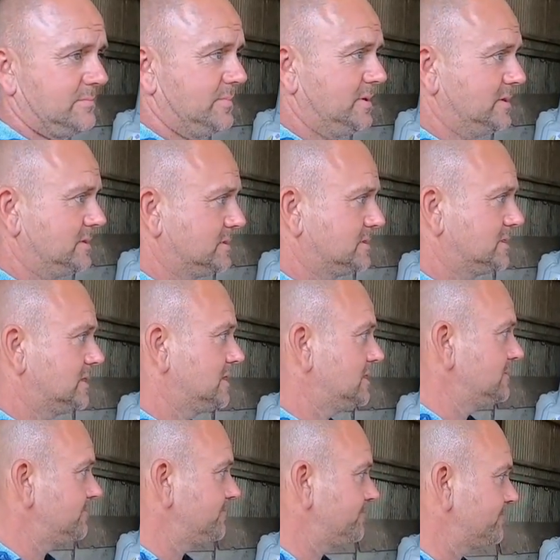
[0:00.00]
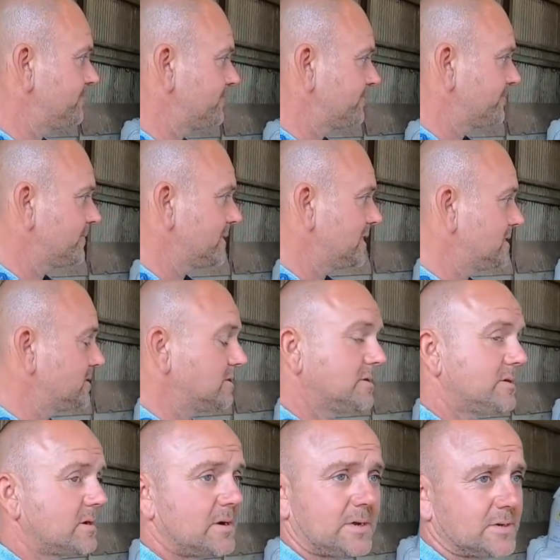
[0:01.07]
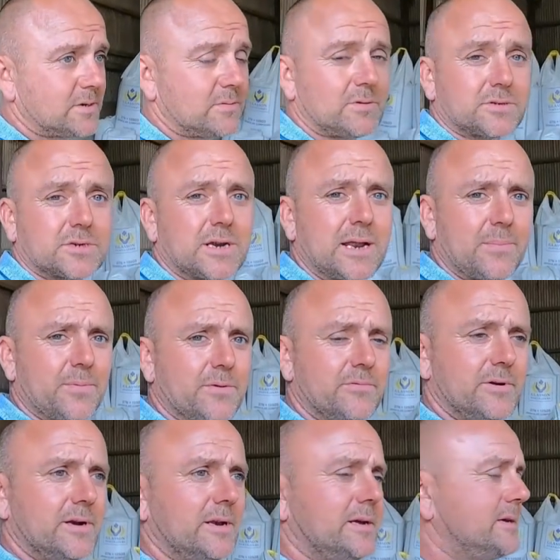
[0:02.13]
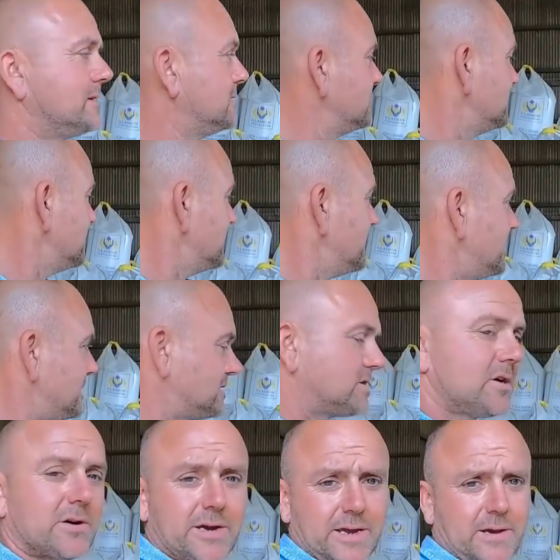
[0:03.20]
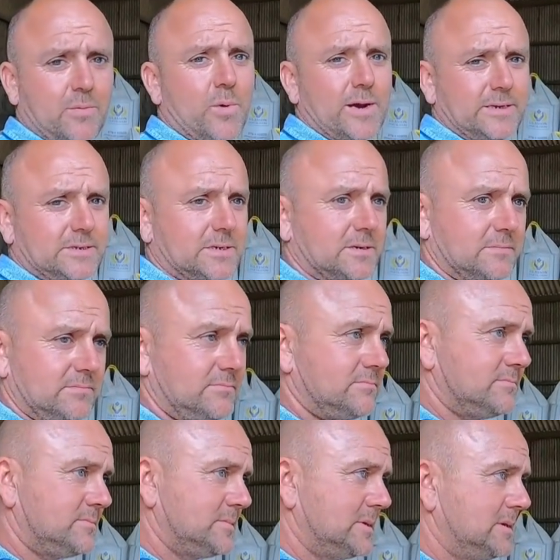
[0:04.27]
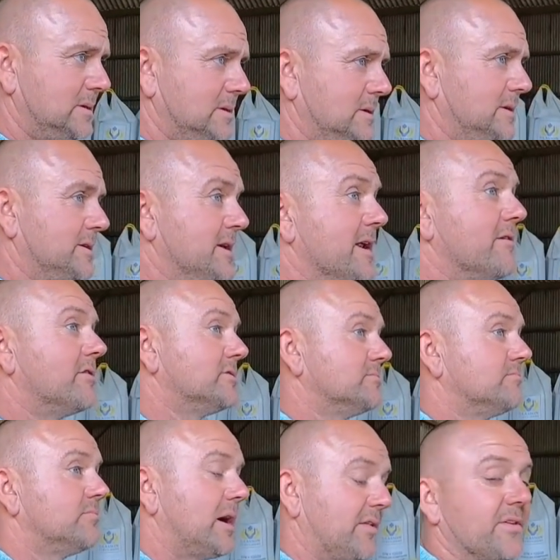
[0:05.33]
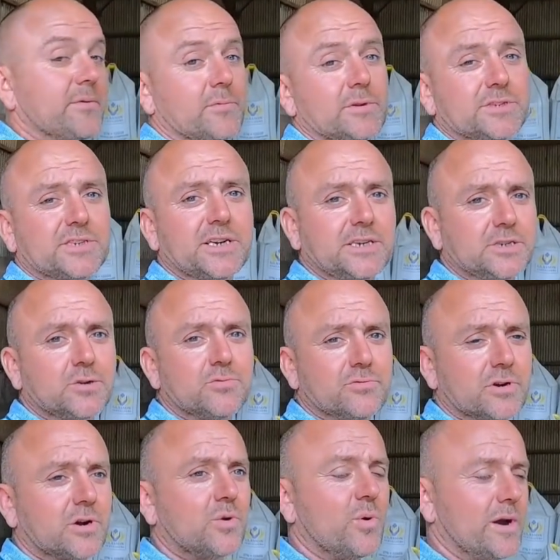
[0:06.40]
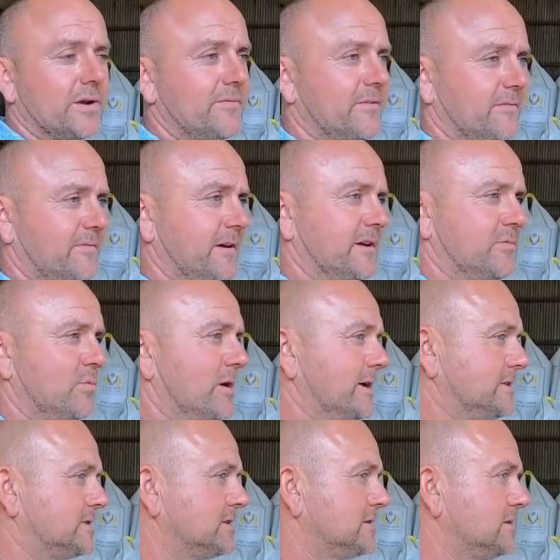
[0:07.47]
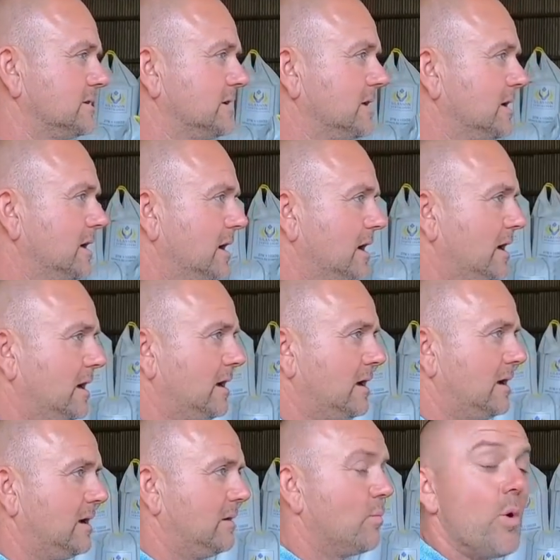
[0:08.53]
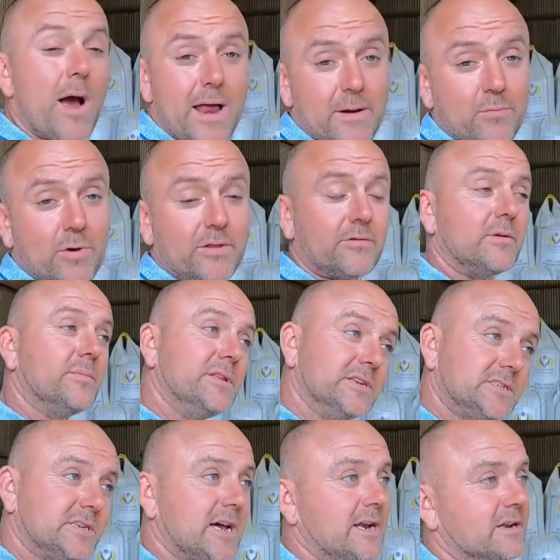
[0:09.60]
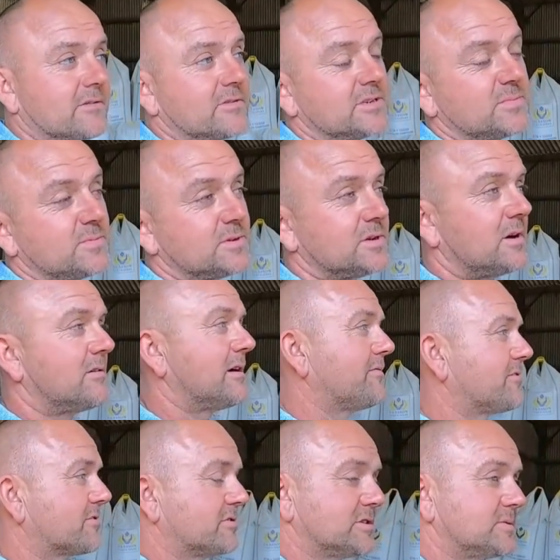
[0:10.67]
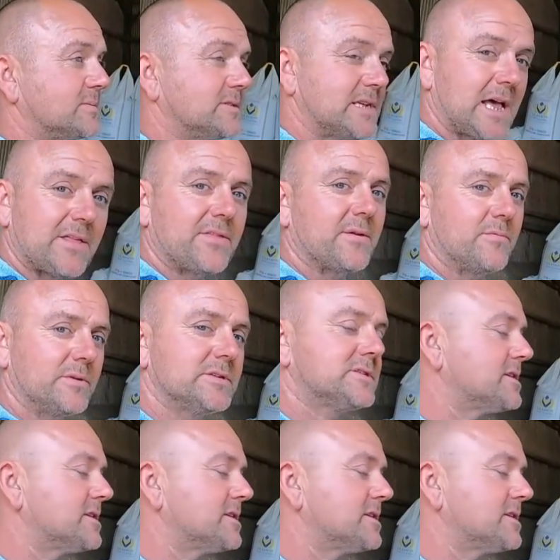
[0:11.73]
But I don't know what's going to happen really. It's okay wheat at near on, I think we'll see 200 quid for feed wheat. Whether it be this side of Christmas or after Christmas, I think we'll